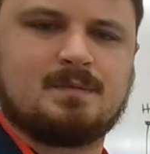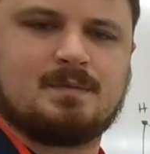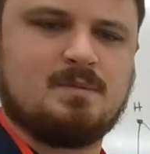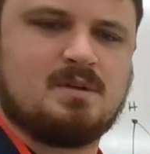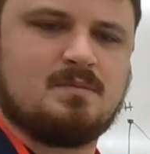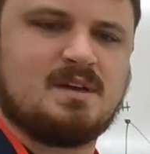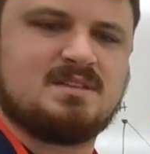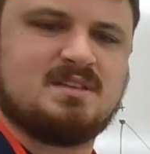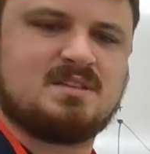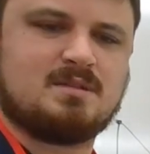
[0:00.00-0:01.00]

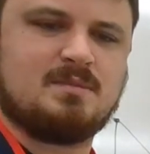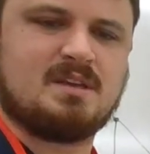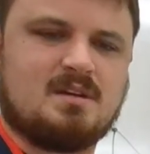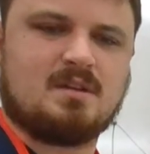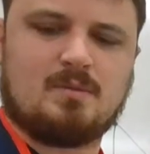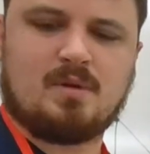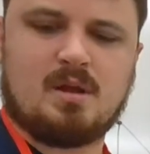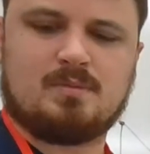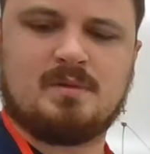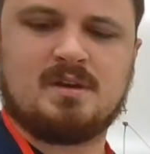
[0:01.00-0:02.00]
minimize this. Let me get another
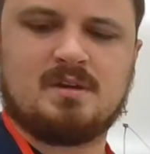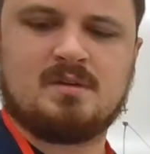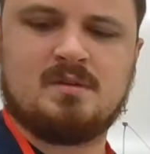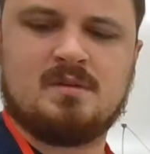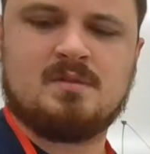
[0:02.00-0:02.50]
problem here.